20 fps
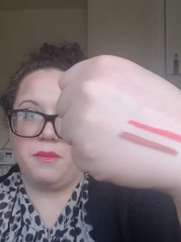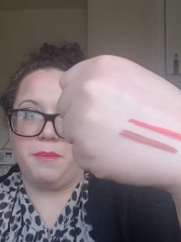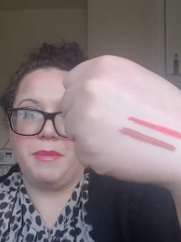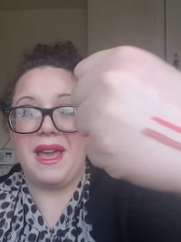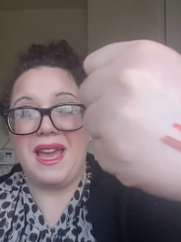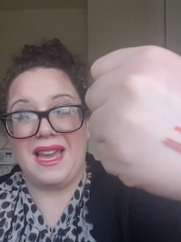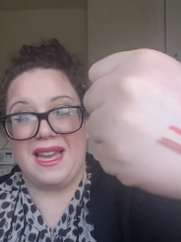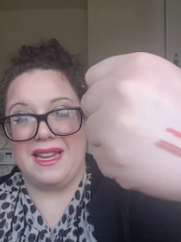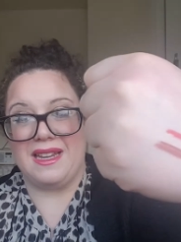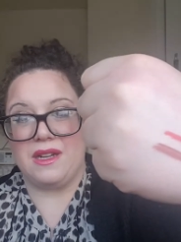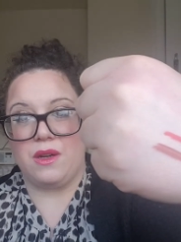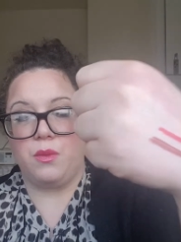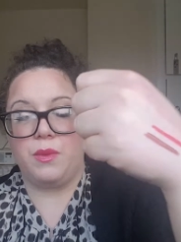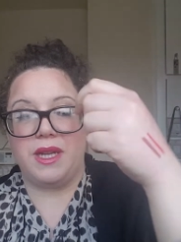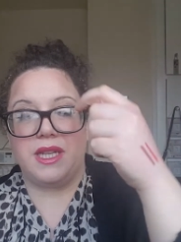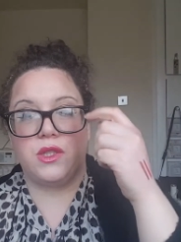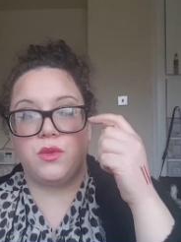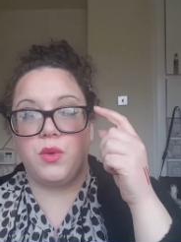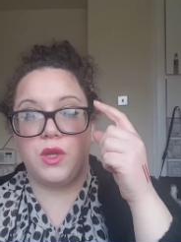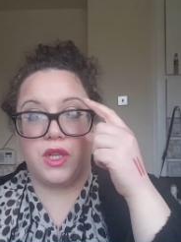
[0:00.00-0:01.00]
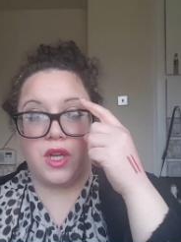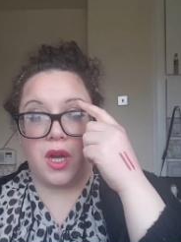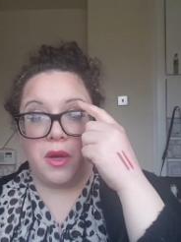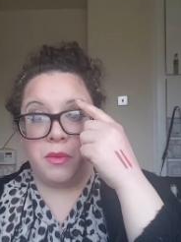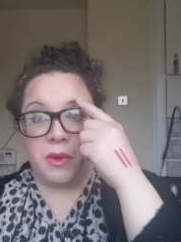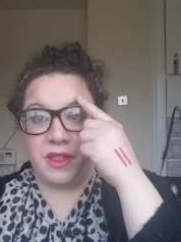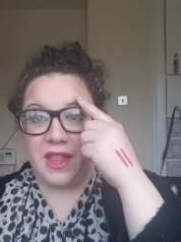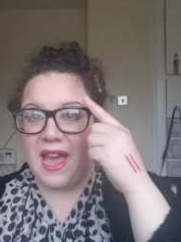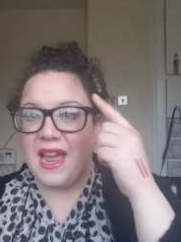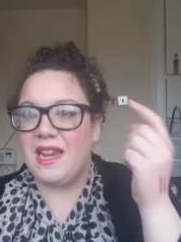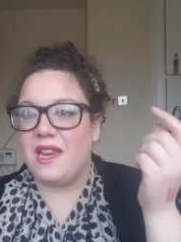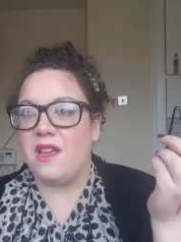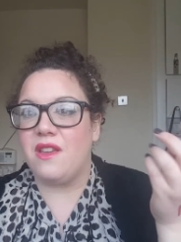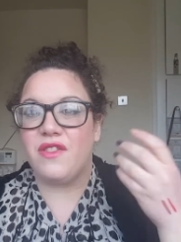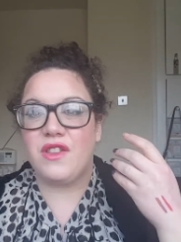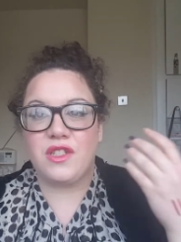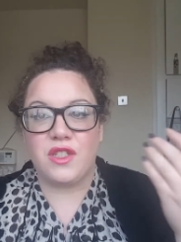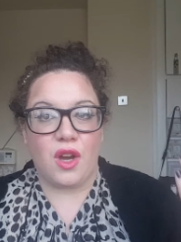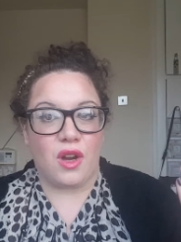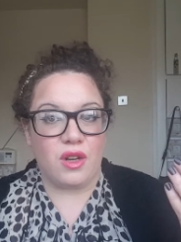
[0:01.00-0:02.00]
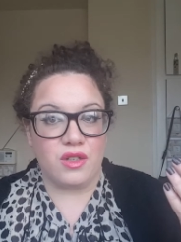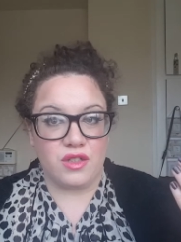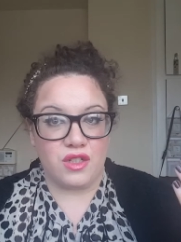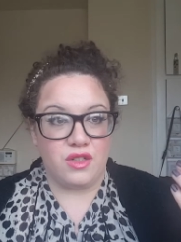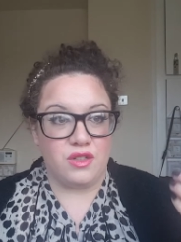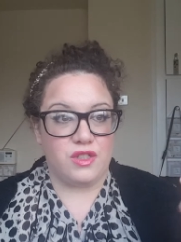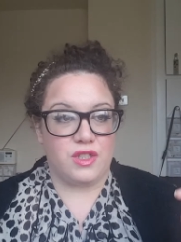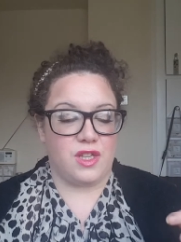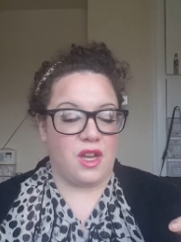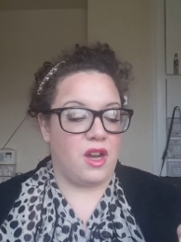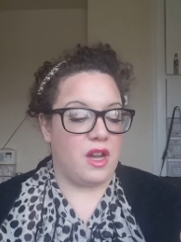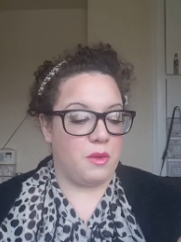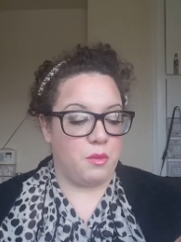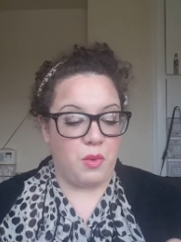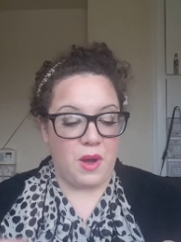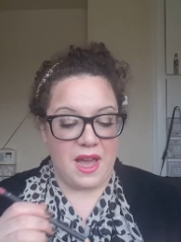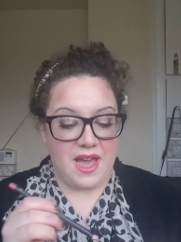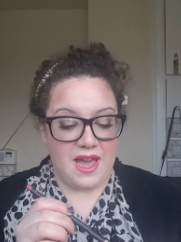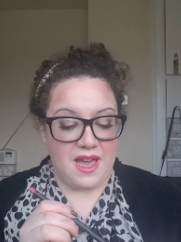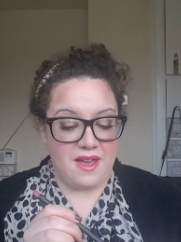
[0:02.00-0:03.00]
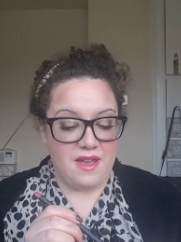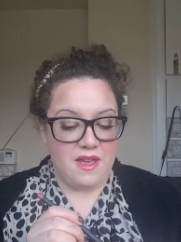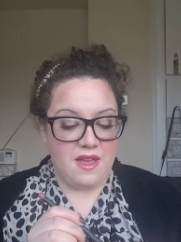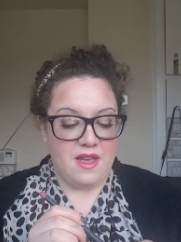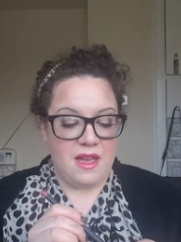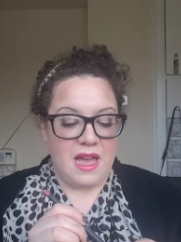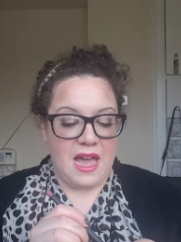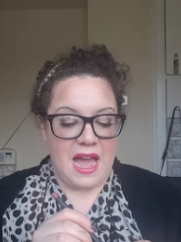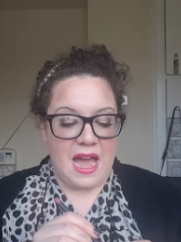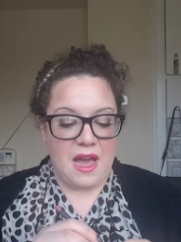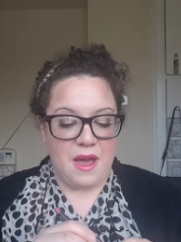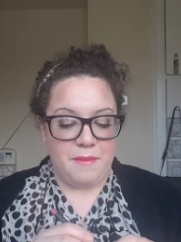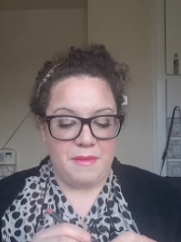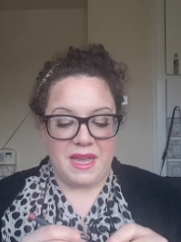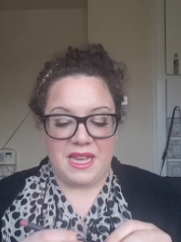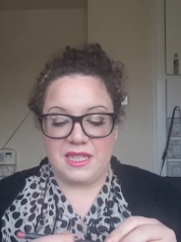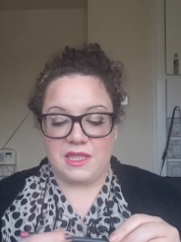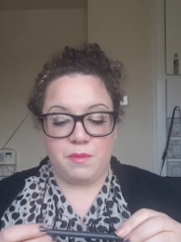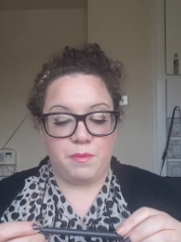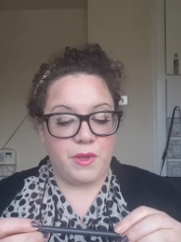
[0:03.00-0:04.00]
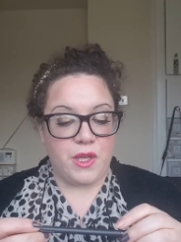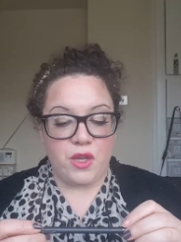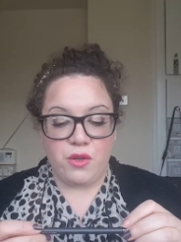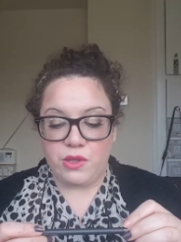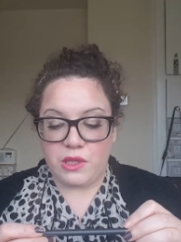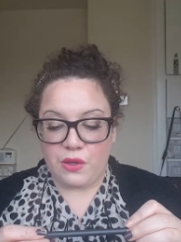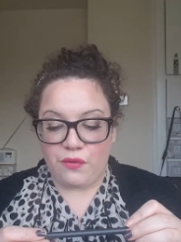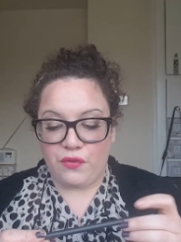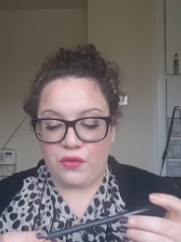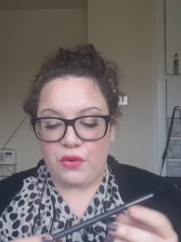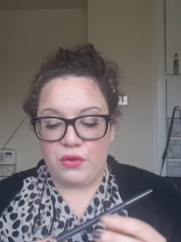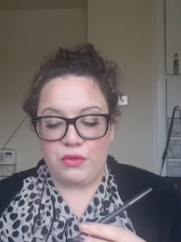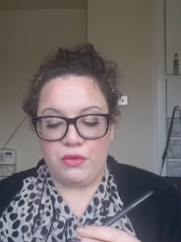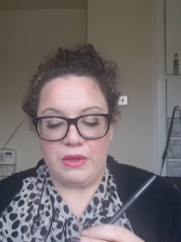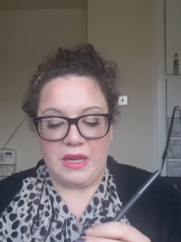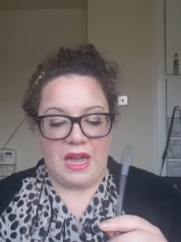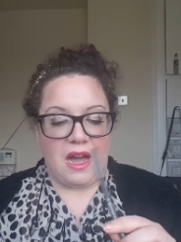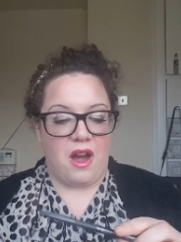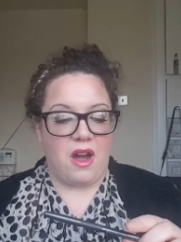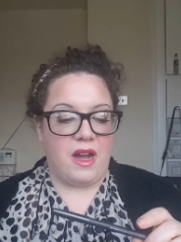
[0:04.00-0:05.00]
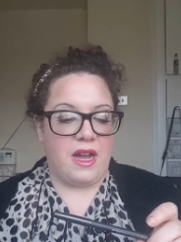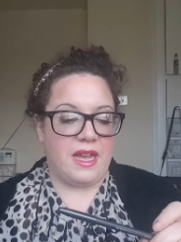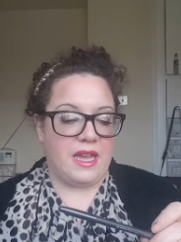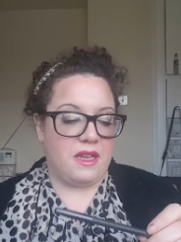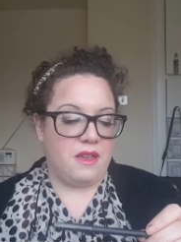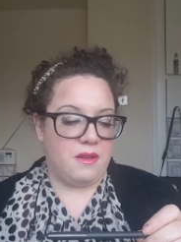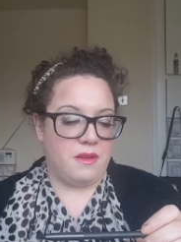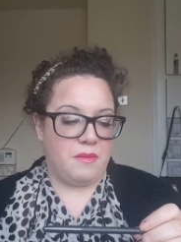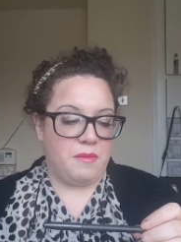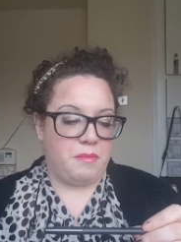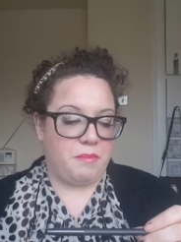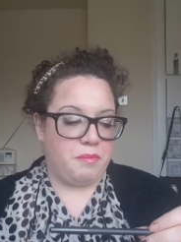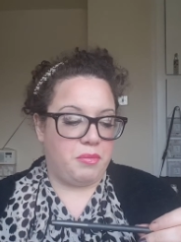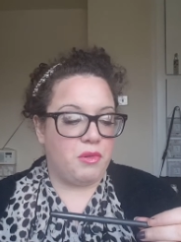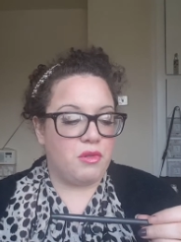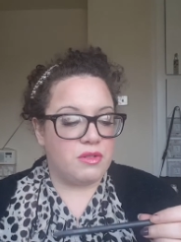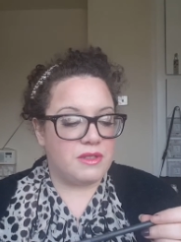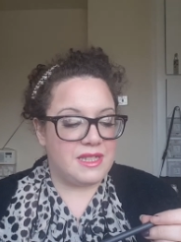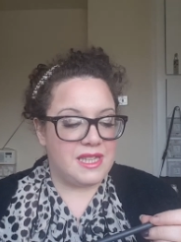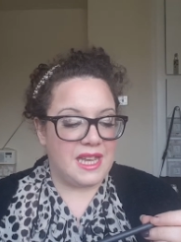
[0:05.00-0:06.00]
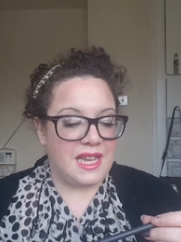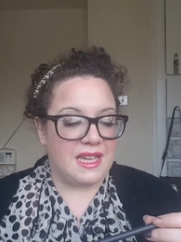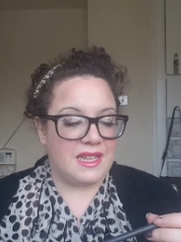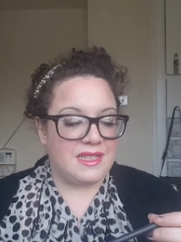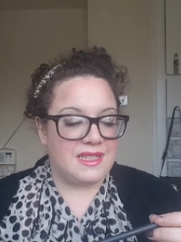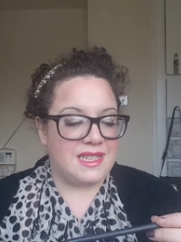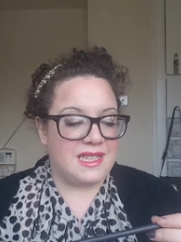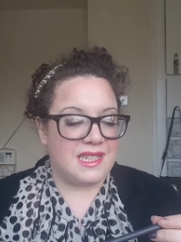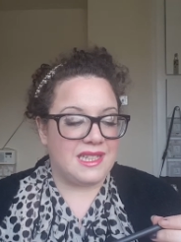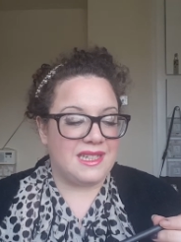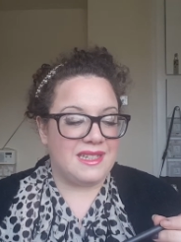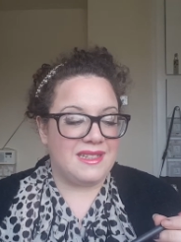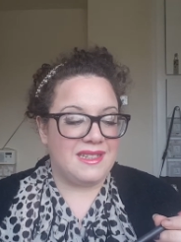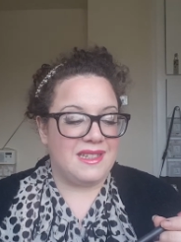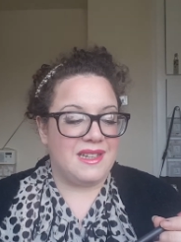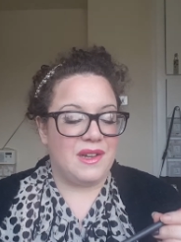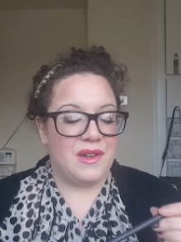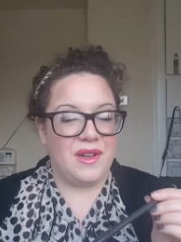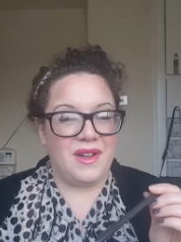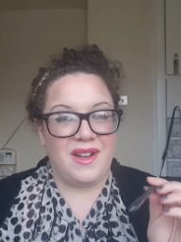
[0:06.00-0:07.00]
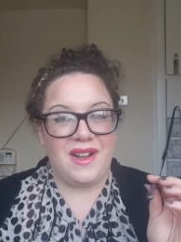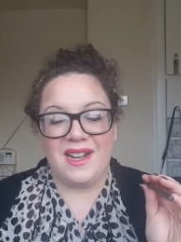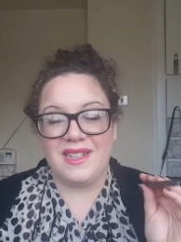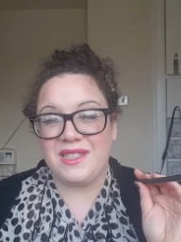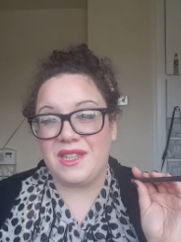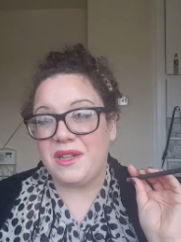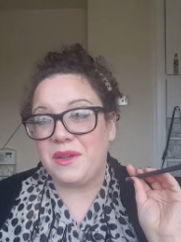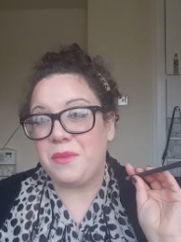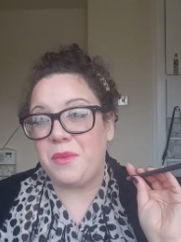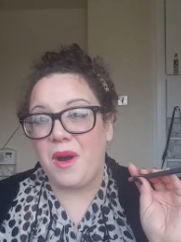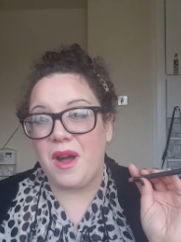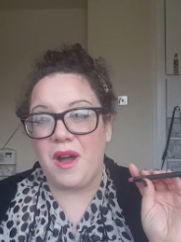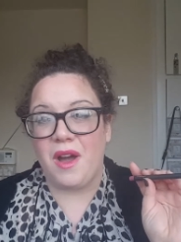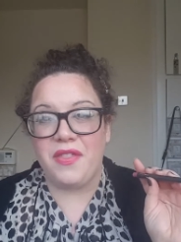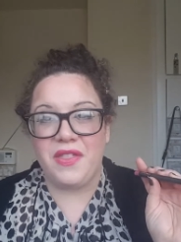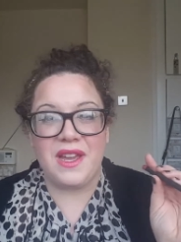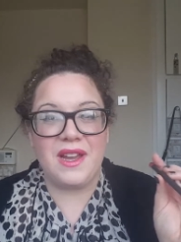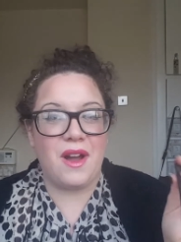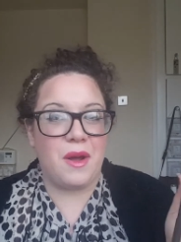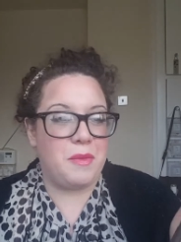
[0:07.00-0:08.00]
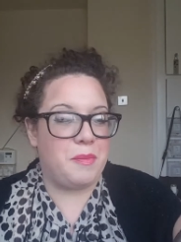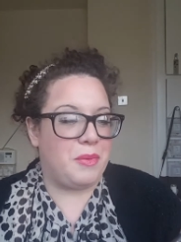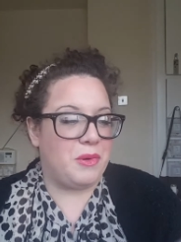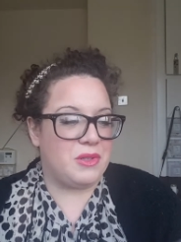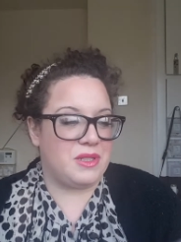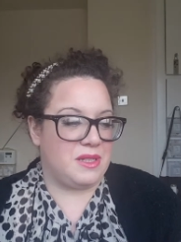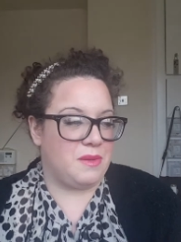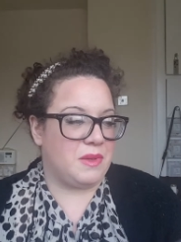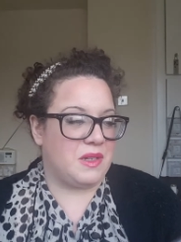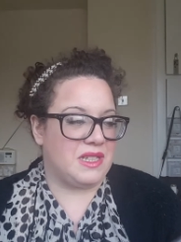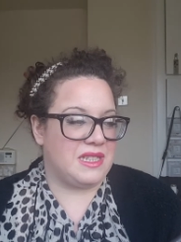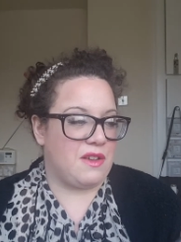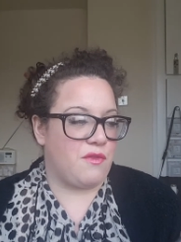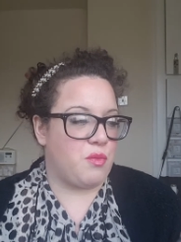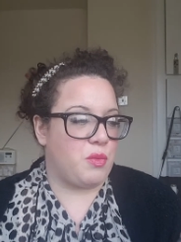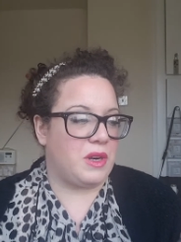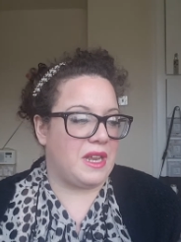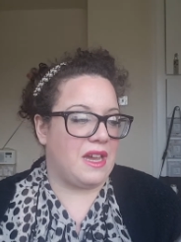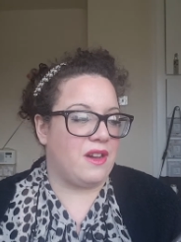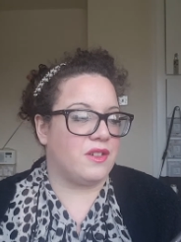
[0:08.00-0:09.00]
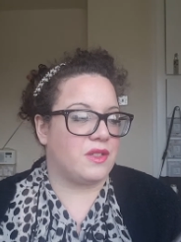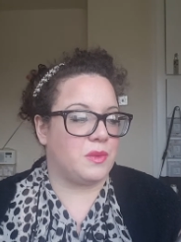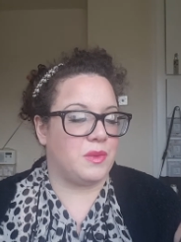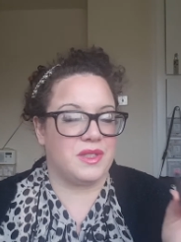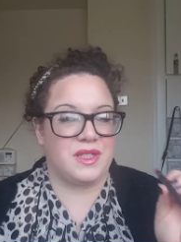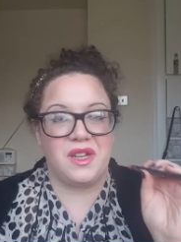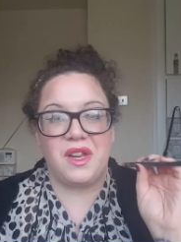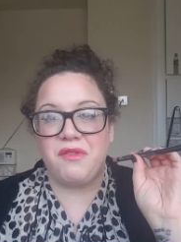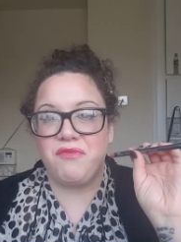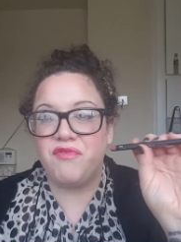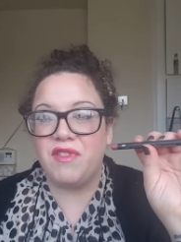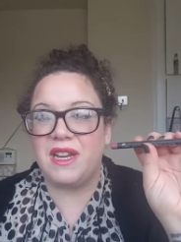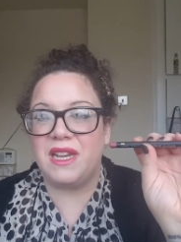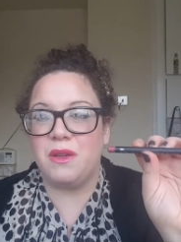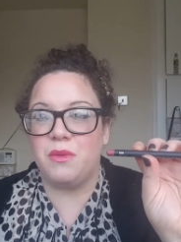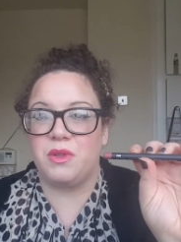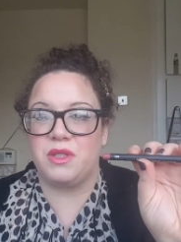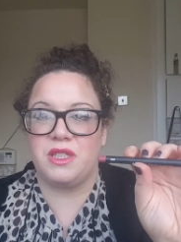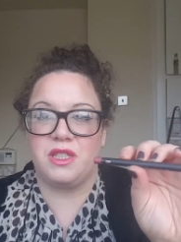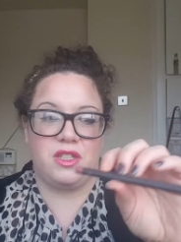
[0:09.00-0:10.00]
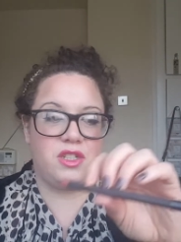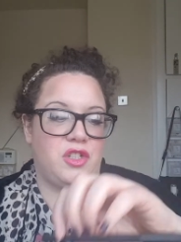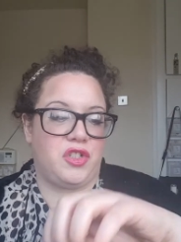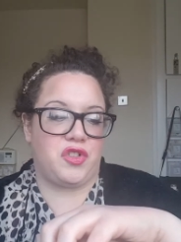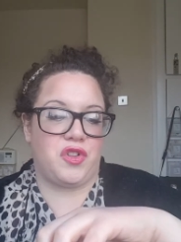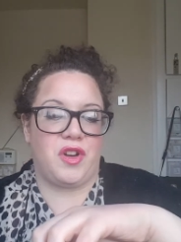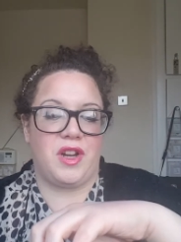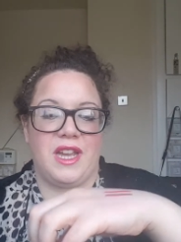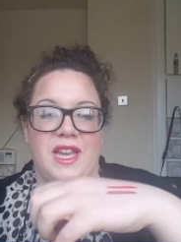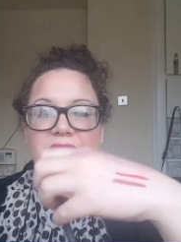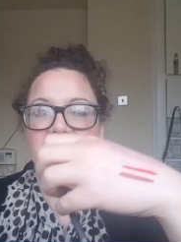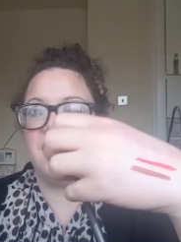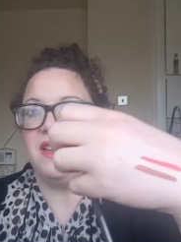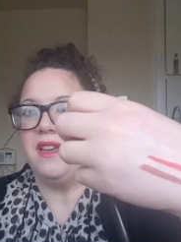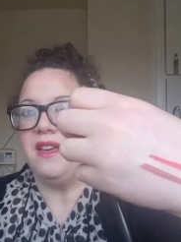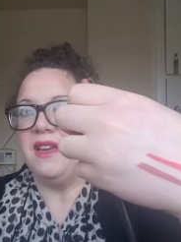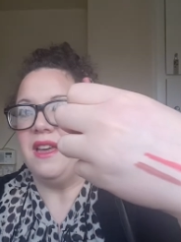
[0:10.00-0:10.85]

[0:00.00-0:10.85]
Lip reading: pink, which would go with any of the dark nudes that I wear. It's beautiful. I bought it, I don't know why, I think I bought it because everybody else was, and I really wanted to try it.